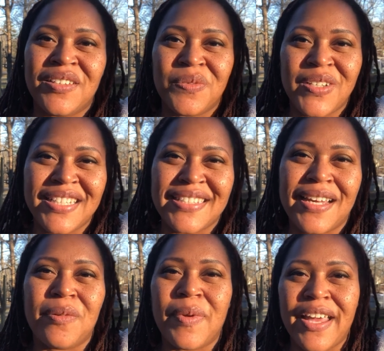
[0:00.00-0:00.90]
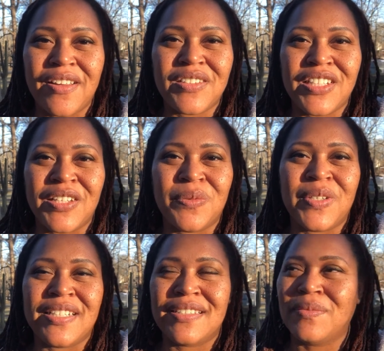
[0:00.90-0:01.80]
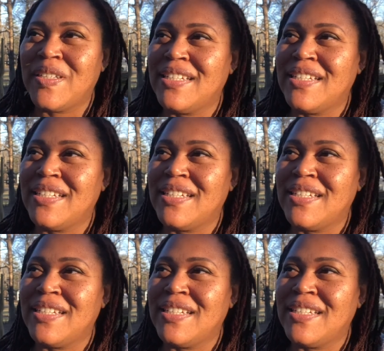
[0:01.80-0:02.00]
what is that about? You know, what is